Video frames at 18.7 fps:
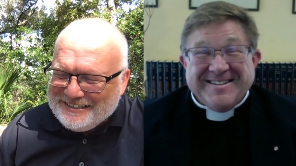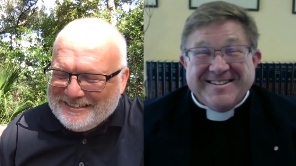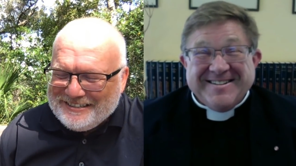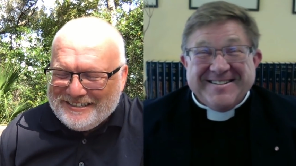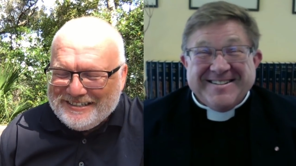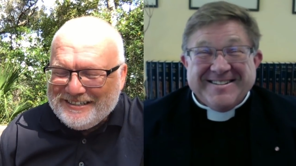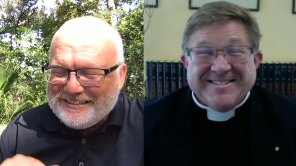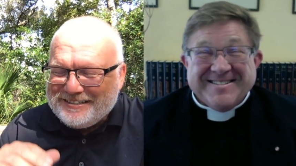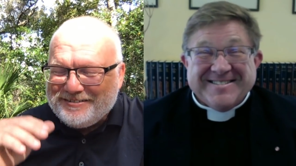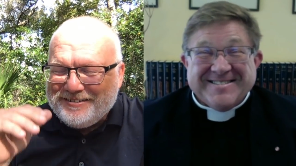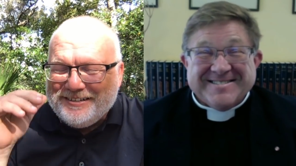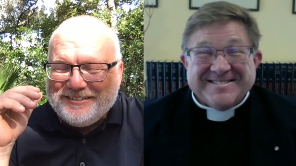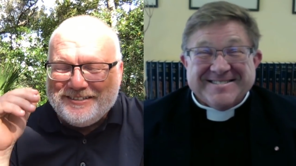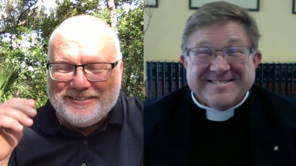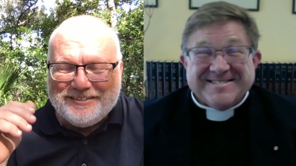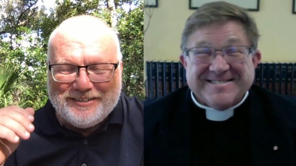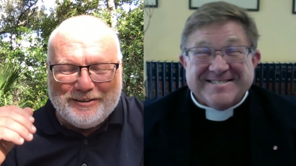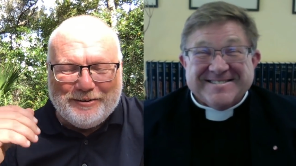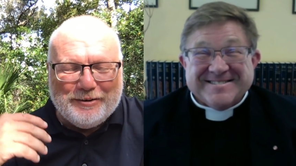Speaker 1: Just it's
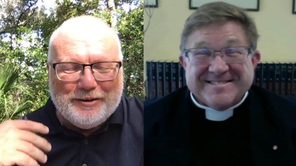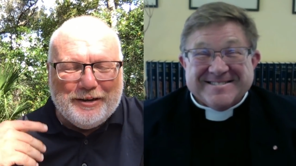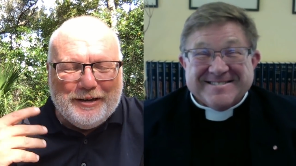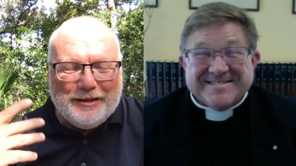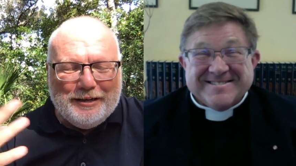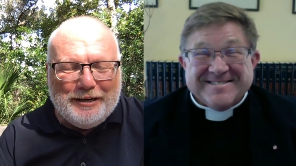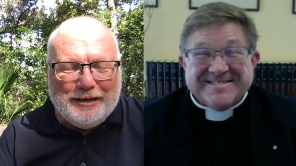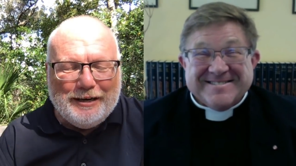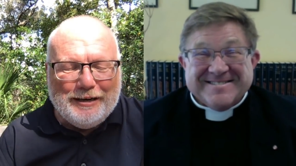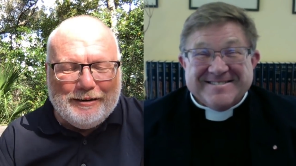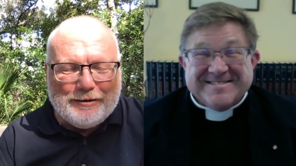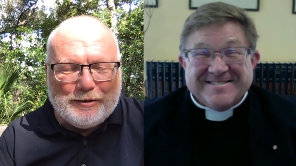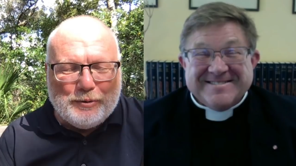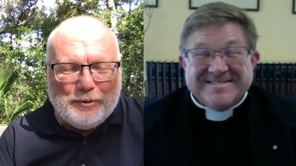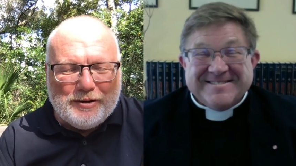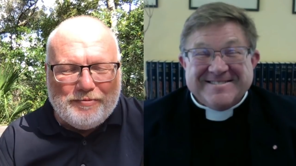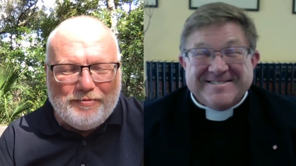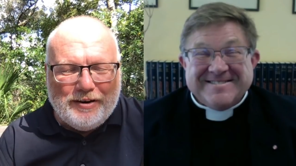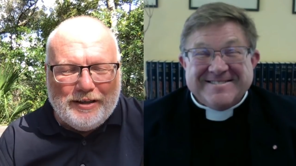crazy. So, uh,
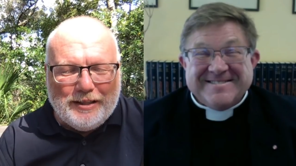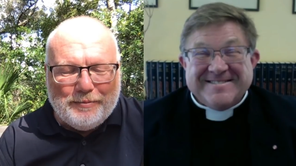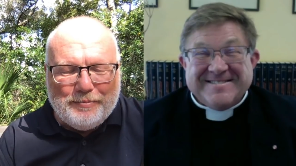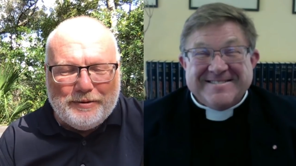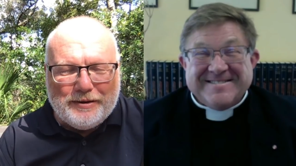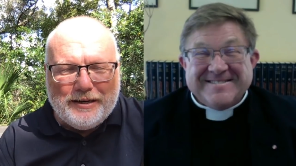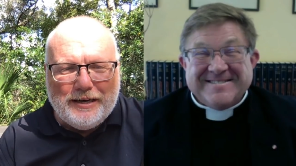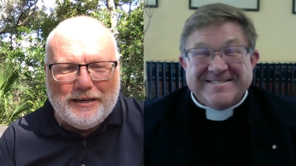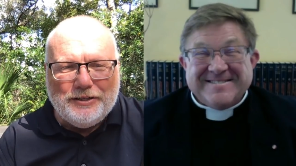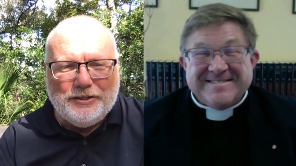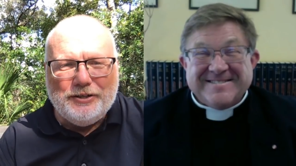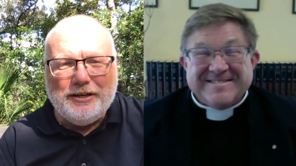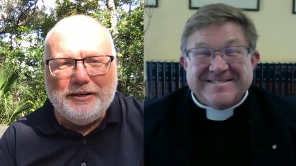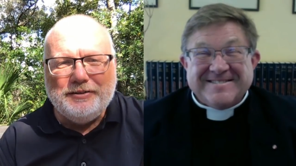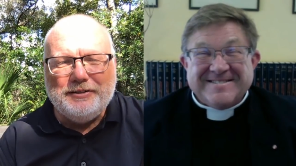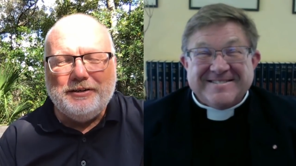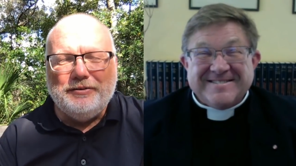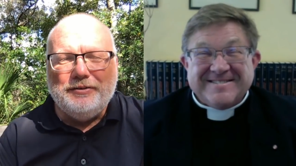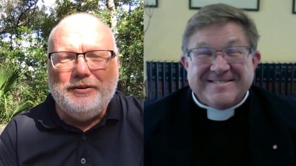quick follow up in case you
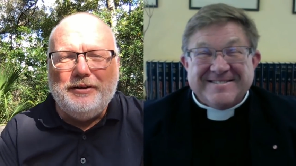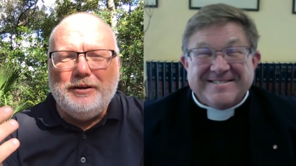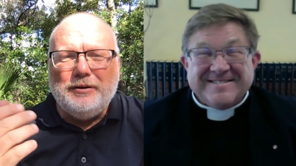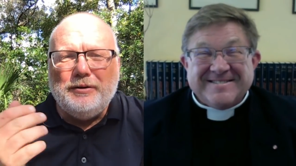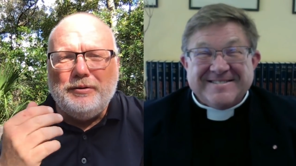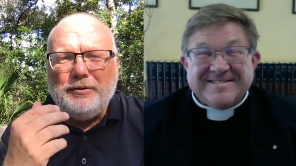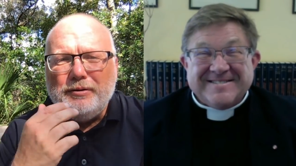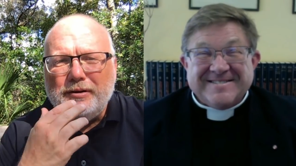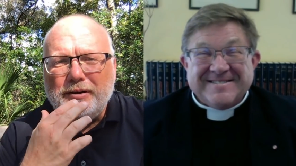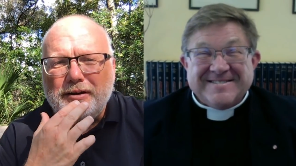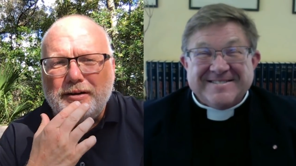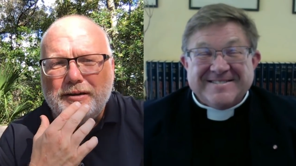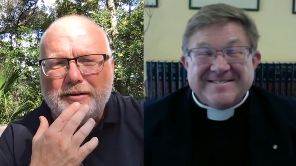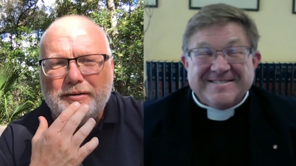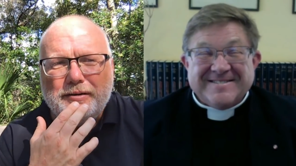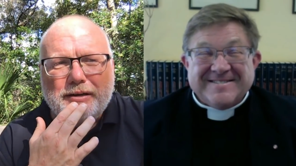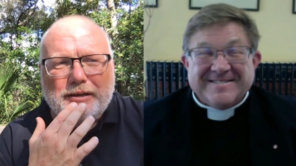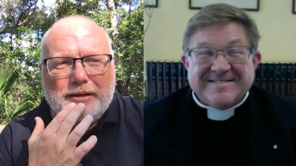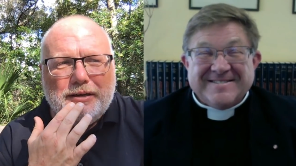guys don't know,
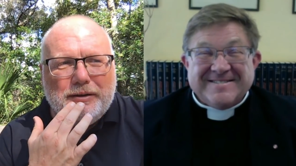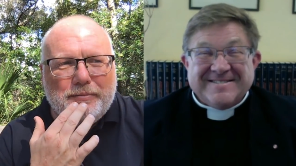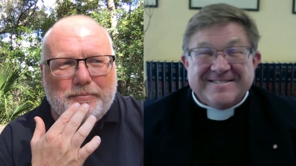uh,